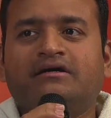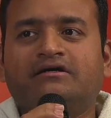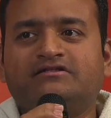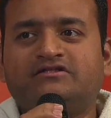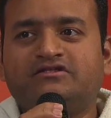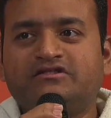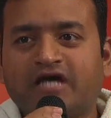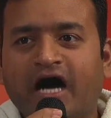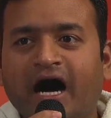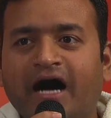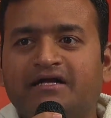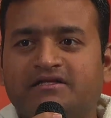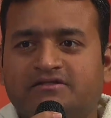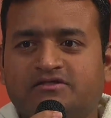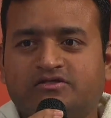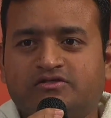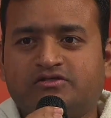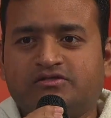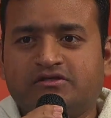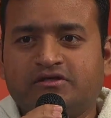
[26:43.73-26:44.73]

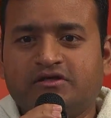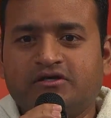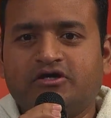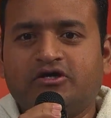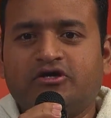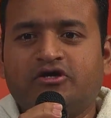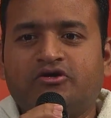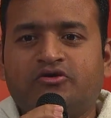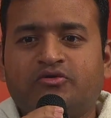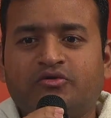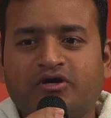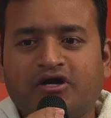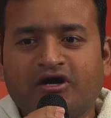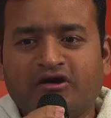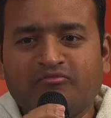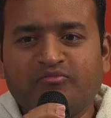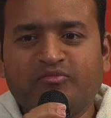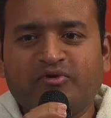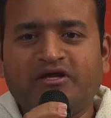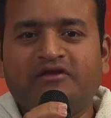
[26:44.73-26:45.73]
chance to
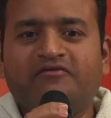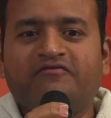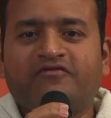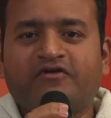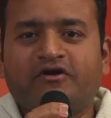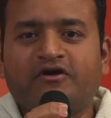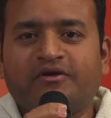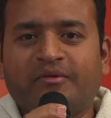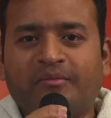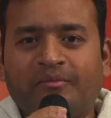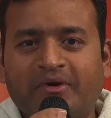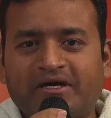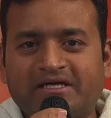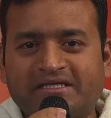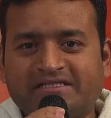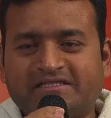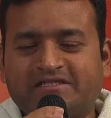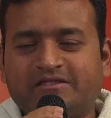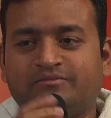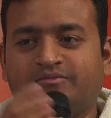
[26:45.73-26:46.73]
come in front of
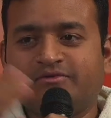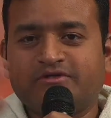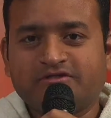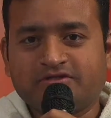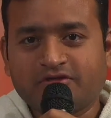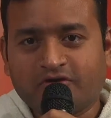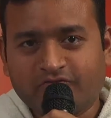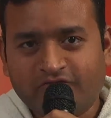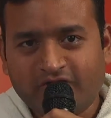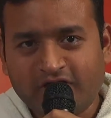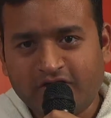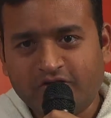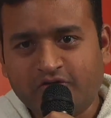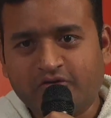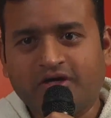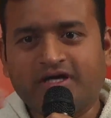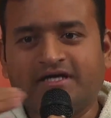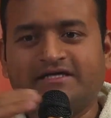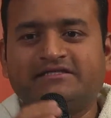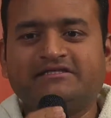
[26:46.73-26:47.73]
participants or when you
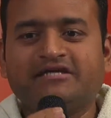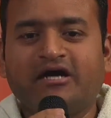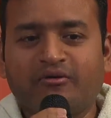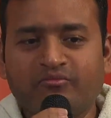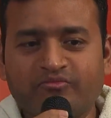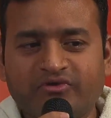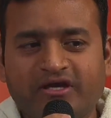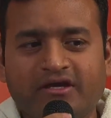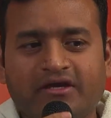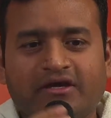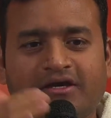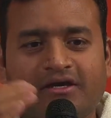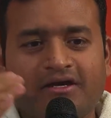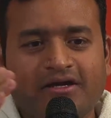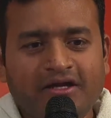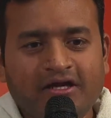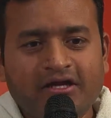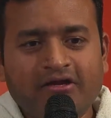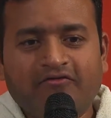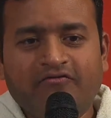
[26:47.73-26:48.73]
guys come here
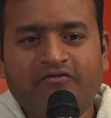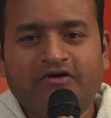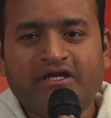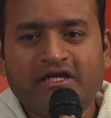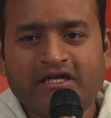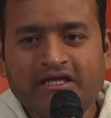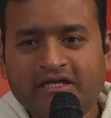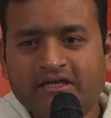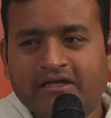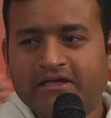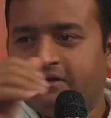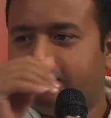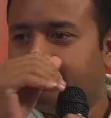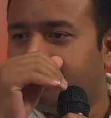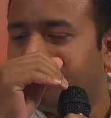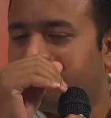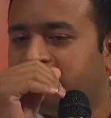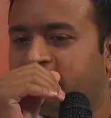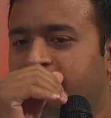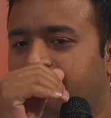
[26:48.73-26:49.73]
very
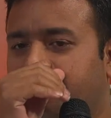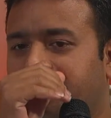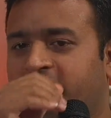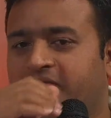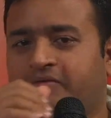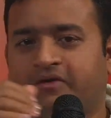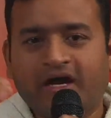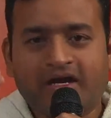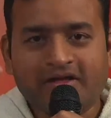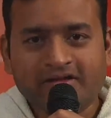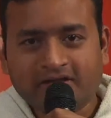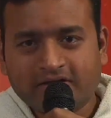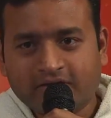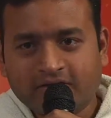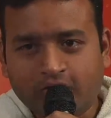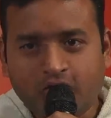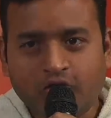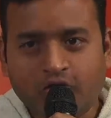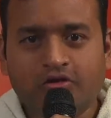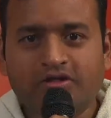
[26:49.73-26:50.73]
other
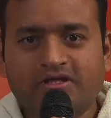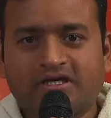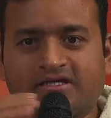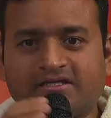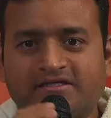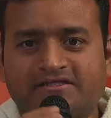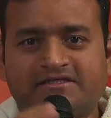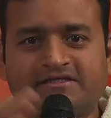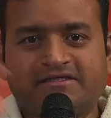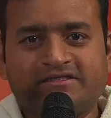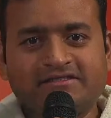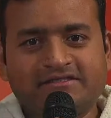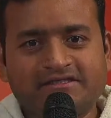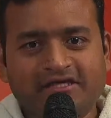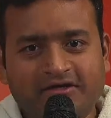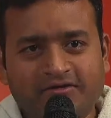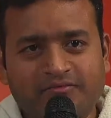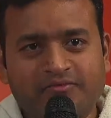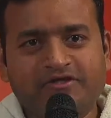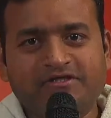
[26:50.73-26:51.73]
all the residents
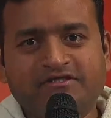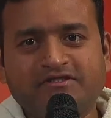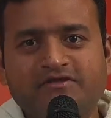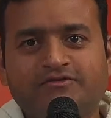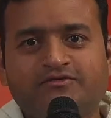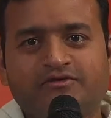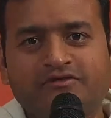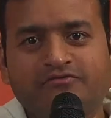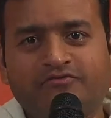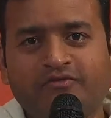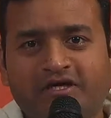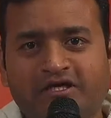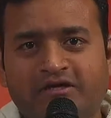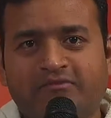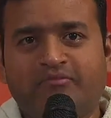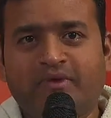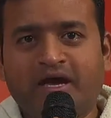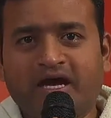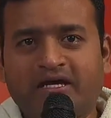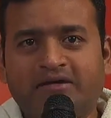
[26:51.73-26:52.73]
are busy with very
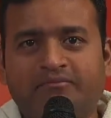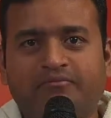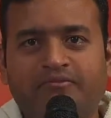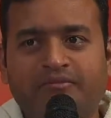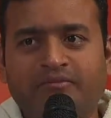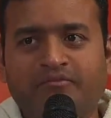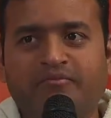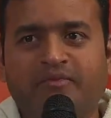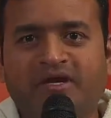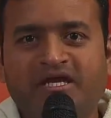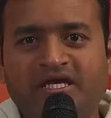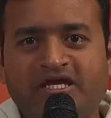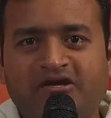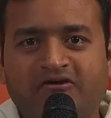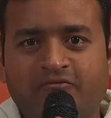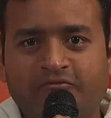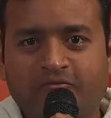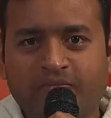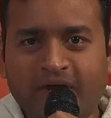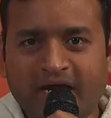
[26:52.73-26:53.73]
back many
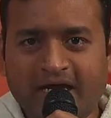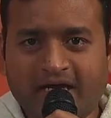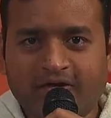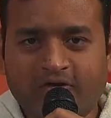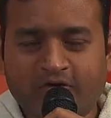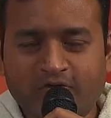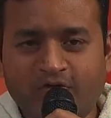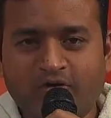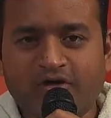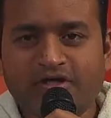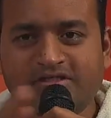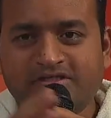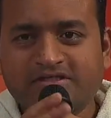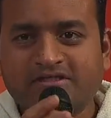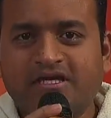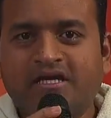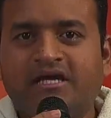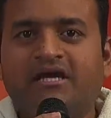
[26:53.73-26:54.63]
of background works,